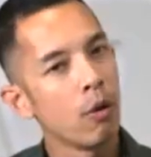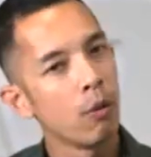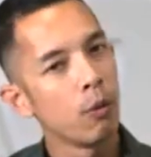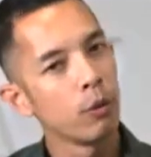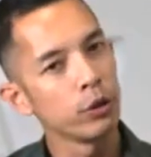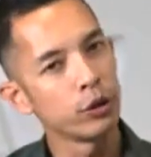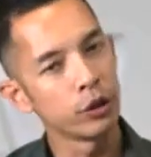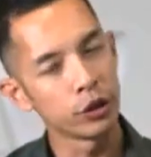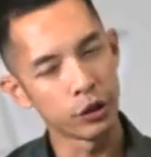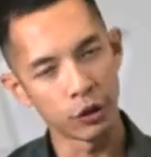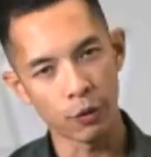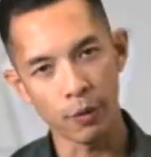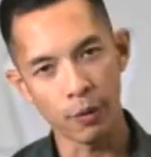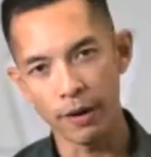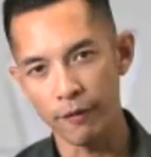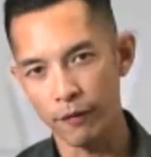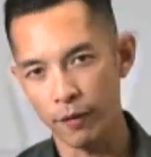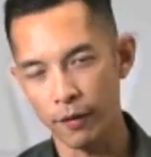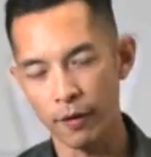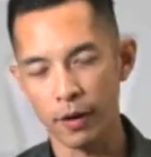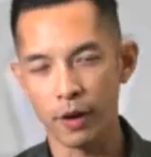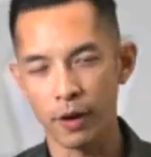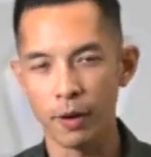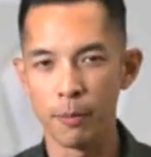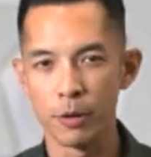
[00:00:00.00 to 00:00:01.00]
which is great
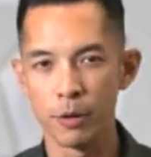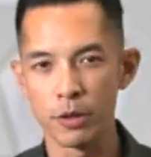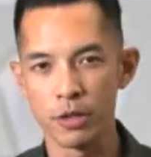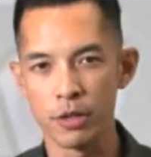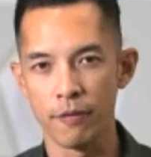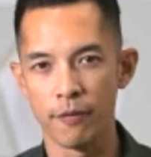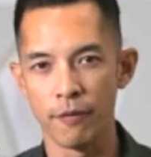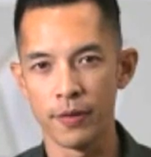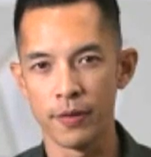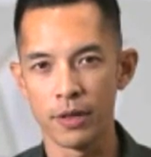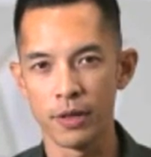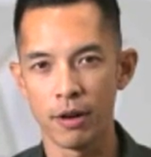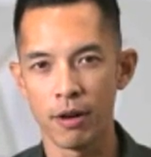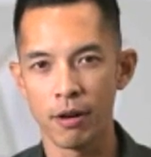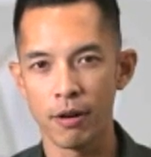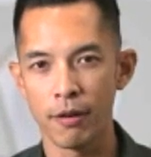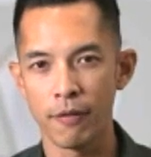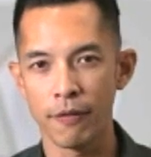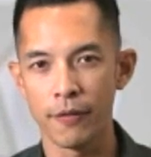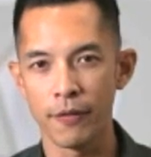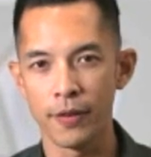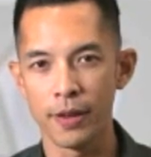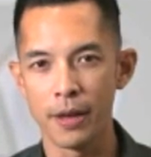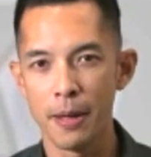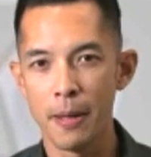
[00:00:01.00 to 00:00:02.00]
for commercial
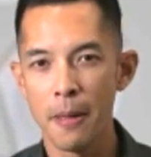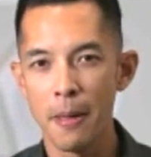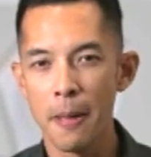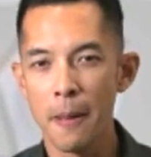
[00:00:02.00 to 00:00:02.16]
photography.